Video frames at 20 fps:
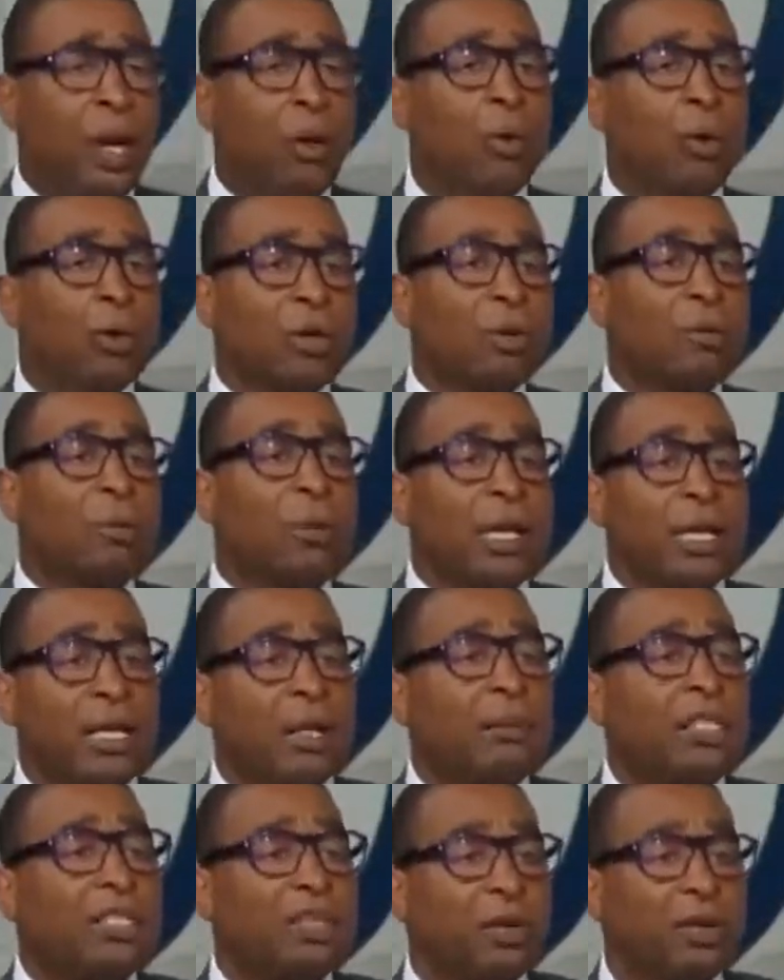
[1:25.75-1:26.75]
we're going to play
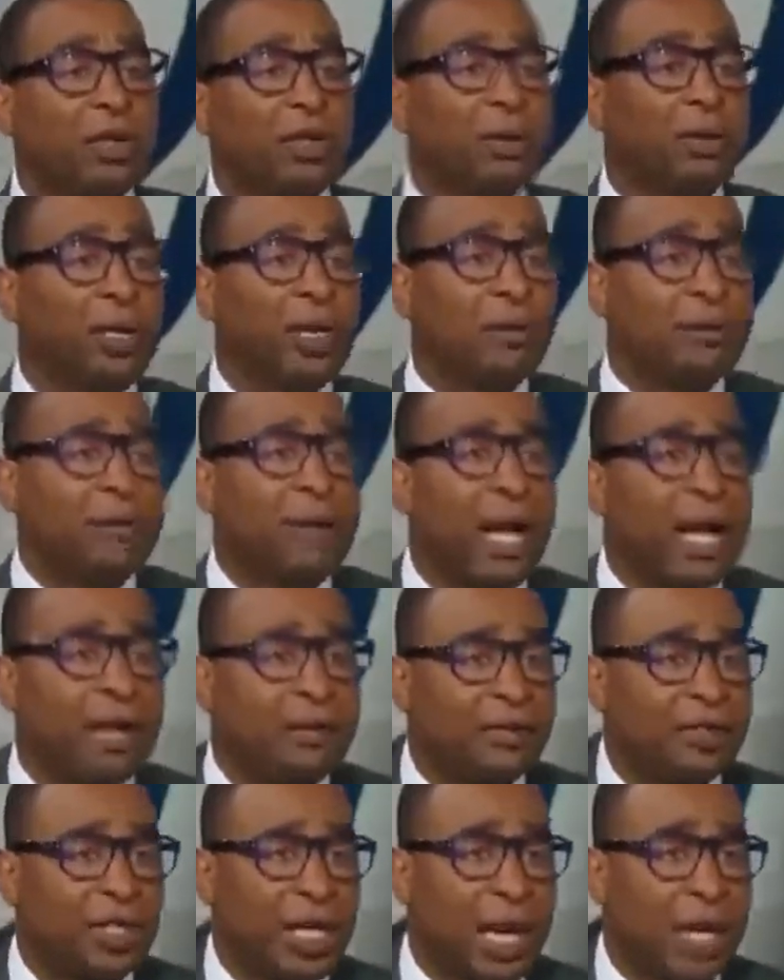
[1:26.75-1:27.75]
him, he's only going to get
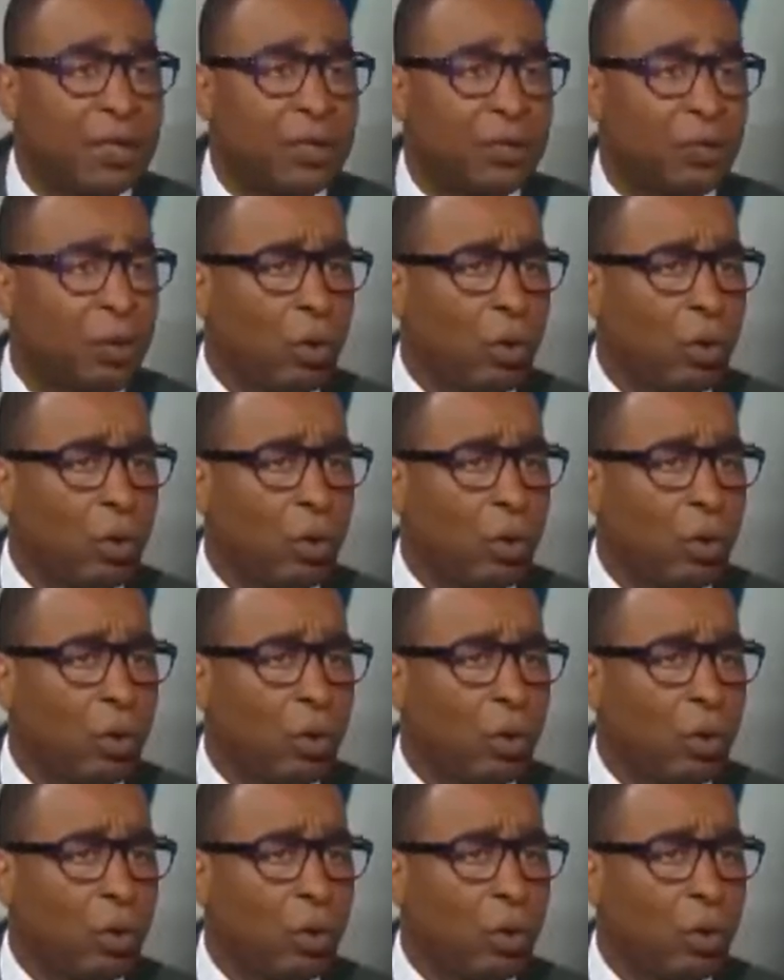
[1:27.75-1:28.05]
five shots.